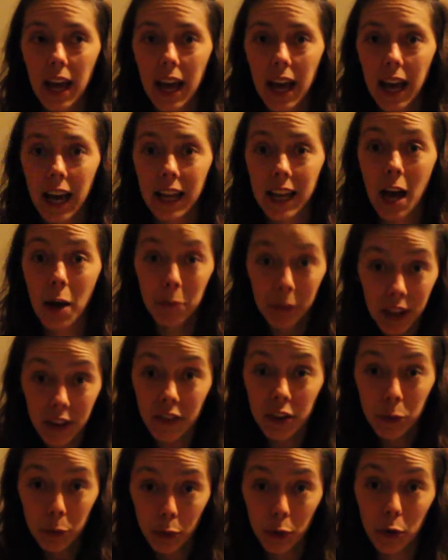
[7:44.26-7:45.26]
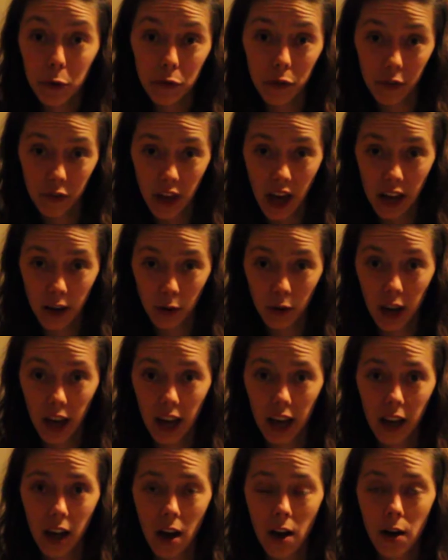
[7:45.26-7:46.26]
And I'm living proof of that,
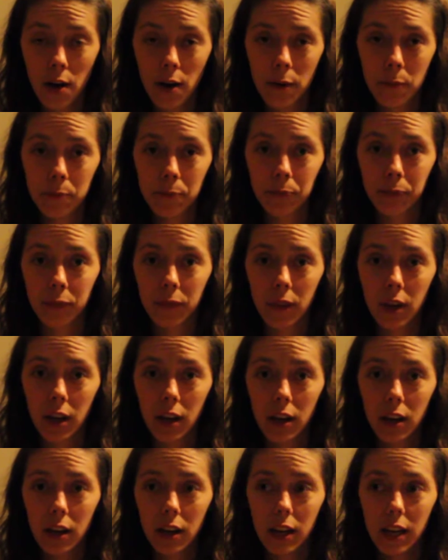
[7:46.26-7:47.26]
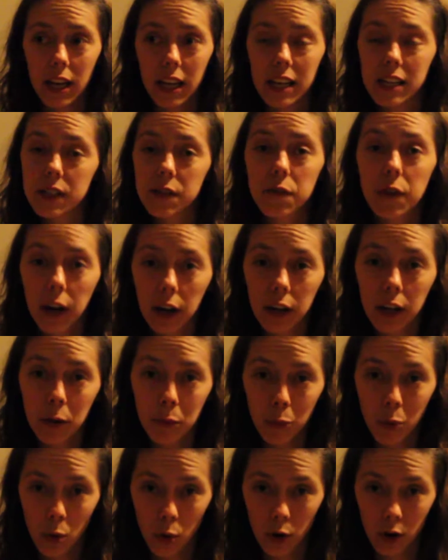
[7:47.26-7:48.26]
okay? It is very
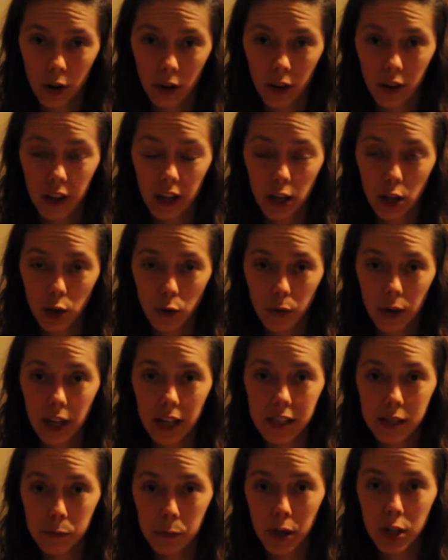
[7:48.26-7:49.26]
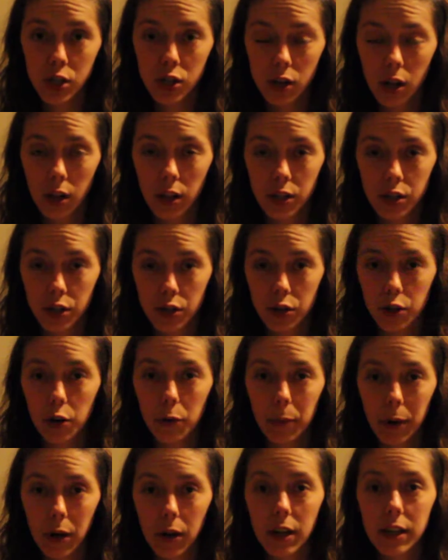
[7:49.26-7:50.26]
important that you get as much knowledge under your
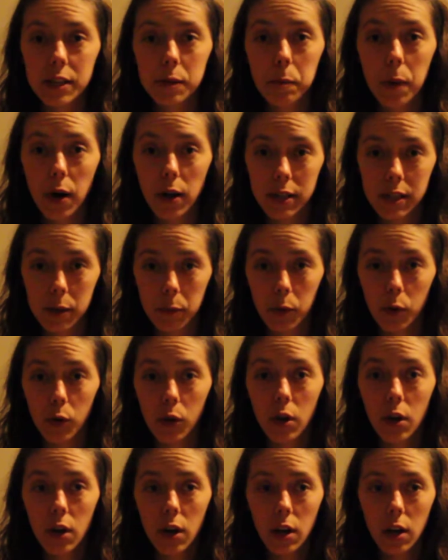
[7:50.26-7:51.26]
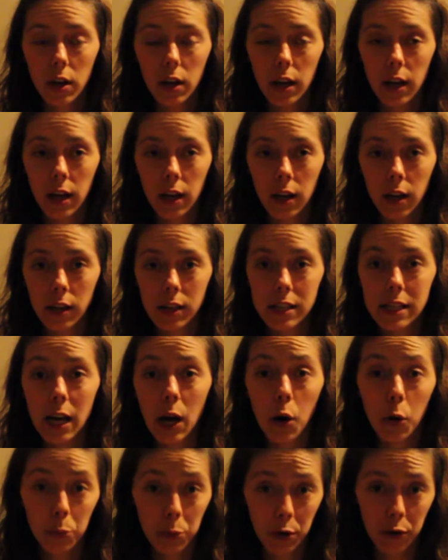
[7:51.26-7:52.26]
belt as possible to
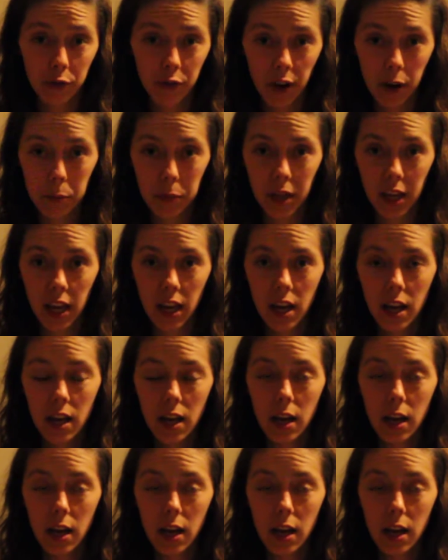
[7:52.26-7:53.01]
help your family.